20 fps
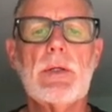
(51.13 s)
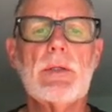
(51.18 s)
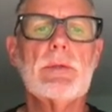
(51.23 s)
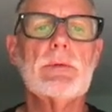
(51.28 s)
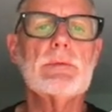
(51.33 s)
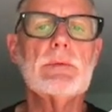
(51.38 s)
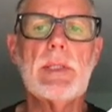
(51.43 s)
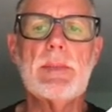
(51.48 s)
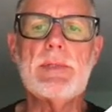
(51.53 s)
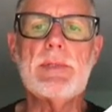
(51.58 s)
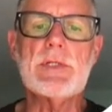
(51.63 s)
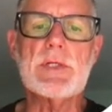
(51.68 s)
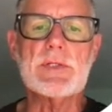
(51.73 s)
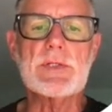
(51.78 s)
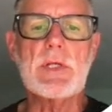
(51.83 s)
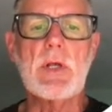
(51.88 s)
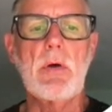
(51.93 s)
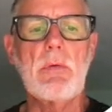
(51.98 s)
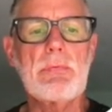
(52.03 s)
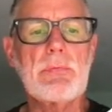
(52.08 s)
let me just
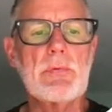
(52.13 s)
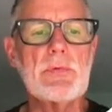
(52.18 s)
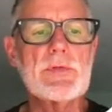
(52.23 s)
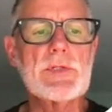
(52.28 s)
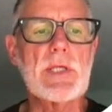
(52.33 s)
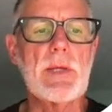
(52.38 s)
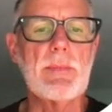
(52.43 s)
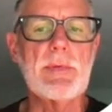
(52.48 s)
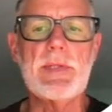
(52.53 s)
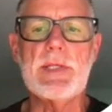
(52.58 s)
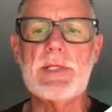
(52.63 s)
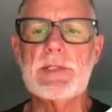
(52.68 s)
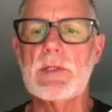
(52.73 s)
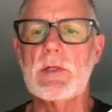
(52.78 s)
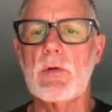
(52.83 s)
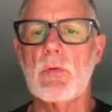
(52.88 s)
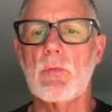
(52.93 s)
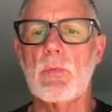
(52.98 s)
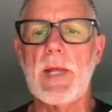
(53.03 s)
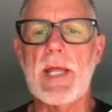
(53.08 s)
go through some of these
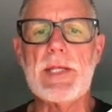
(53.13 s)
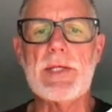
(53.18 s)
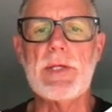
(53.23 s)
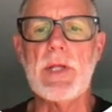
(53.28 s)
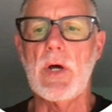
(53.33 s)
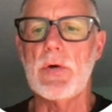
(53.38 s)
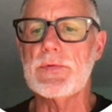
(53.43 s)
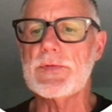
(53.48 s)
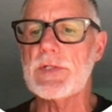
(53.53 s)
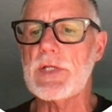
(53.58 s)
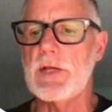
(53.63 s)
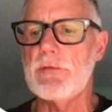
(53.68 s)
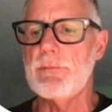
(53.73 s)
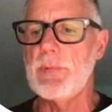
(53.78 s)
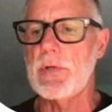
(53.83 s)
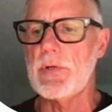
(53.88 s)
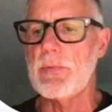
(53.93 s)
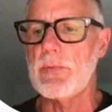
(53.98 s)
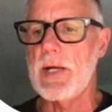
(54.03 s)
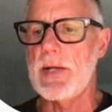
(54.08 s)
little red notes I
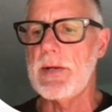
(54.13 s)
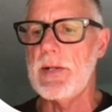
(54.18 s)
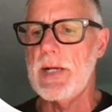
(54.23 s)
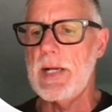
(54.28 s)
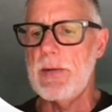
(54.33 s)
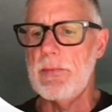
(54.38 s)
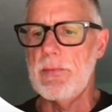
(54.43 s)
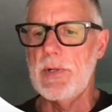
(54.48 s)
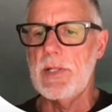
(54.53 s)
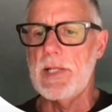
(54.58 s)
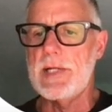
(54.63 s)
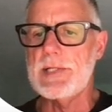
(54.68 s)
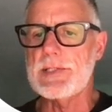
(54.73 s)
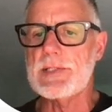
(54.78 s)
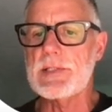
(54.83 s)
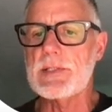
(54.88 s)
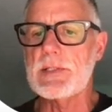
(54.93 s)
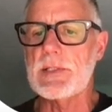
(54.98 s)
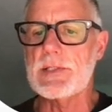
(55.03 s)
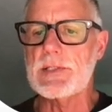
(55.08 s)
put around it. I
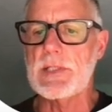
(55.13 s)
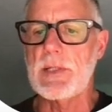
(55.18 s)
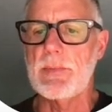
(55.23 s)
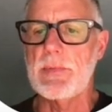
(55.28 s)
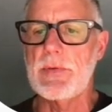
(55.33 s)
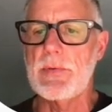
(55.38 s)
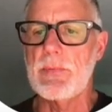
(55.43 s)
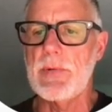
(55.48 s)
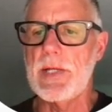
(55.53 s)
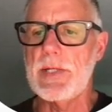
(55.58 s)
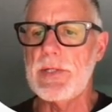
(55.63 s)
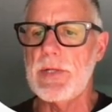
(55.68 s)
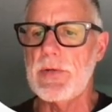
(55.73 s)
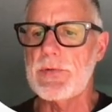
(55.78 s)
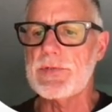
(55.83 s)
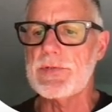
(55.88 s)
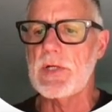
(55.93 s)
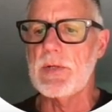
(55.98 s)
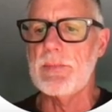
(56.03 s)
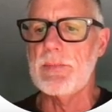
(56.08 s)
realize some of the red
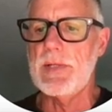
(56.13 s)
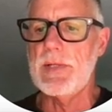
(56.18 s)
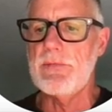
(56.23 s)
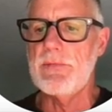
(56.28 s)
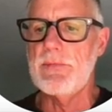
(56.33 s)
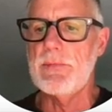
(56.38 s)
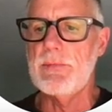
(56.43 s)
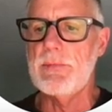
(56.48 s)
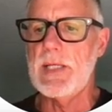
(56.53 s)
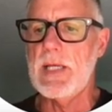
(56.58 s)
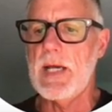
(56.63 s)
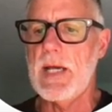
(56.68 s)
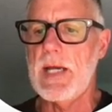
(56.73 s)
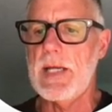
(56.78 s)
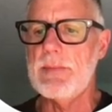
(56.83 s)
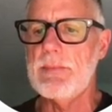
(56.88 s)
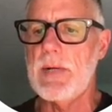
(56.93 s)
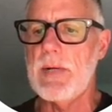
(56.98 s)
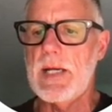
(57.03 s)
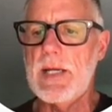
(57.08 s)
notes are
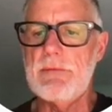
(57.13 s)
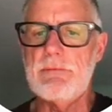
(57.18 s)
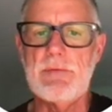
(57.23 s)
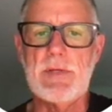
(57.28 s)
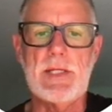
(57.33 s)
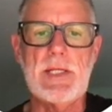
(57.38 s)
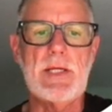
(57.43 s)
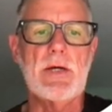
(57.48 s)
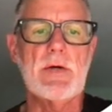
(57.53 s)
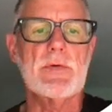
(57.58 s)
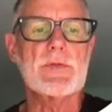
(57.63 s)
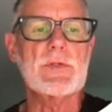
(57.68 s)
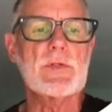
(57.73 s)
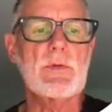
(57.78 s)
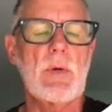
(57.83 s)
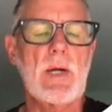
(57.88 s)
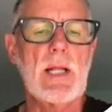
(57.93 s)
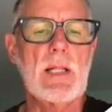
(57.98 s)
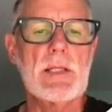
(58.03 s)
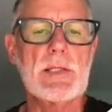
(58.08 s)
behind my video,
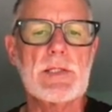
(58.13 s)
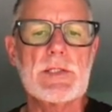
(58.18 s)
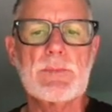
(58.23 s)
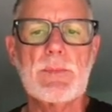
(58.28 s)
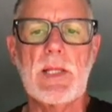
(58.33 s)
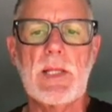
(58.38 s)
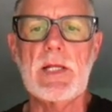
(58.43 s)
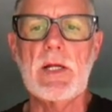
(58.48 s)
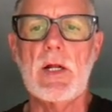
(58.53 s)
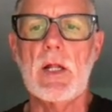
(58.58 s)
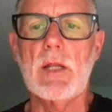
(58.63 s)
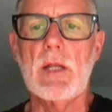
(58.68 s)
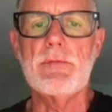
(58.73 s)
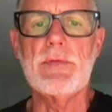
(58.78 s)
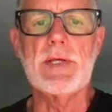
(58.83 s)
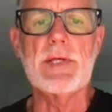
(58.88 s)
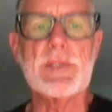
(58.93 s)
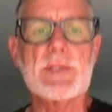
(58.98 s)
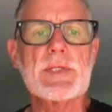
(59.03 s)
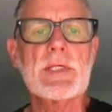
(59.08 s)
so I'll explain all of
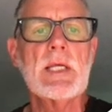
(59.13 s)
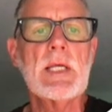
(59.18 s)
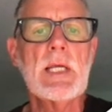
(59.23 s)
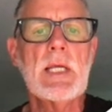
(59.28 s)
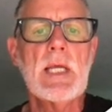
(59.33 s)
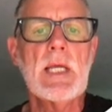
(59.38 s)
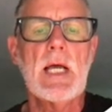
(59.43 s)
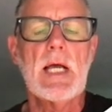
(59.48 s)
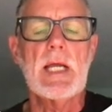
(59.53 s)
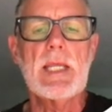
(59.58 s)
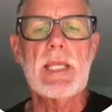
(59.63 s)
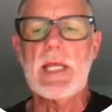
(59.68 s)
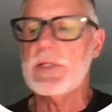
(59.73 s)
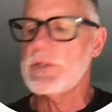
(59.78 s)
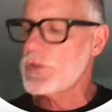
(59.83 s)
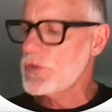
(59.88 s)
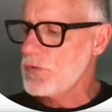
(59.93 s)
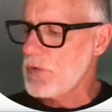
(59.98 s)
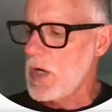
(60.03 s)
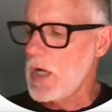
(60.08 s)
this. Again,
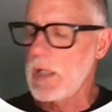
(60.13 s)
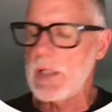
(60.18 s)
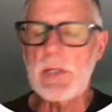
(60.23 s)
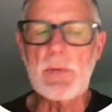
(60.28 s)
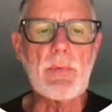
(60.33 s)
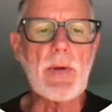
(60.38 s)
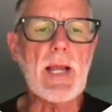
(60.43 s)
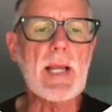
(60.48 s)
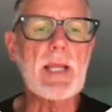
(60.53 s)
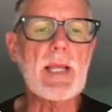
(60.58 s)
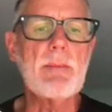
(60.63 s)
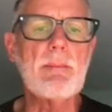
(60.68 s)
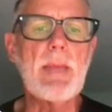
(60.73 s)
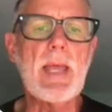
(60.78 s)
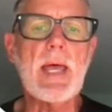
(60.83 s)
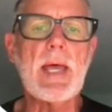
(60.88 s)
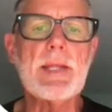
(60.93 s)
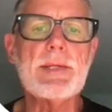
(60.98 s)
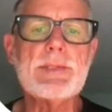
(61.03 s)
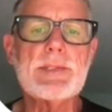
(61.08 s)
strongly
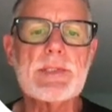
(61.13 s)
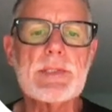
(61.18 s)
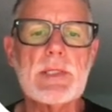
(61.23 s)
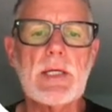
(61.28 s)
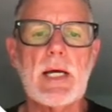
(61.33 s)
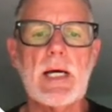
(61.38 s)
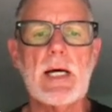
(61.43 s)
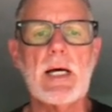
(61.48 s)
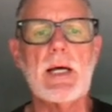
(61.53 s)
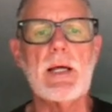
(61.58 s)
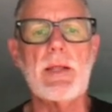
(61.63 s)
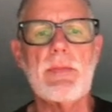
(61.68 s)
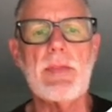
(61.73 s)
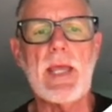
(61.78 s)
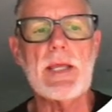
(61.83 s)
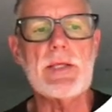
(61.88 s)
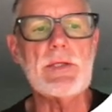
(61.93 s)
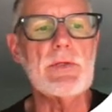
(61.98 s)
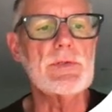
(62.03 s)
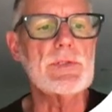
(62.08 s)
recommend
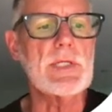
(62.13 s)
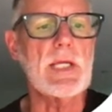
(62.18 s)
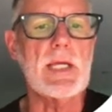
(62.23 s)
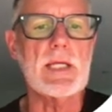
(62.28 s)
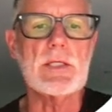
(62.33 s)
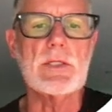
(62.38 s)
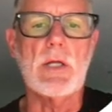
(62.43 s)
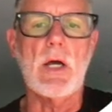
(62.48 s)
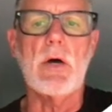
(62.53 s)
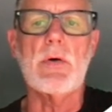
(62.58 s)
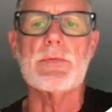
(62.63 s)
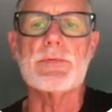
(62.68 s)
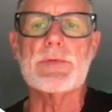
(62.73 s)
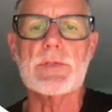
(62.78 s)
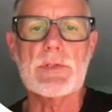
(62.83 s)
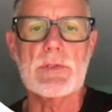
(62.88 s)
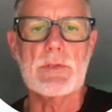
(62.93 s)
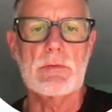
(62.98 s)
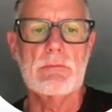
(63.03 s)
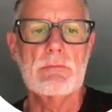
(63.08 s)
that you take notes.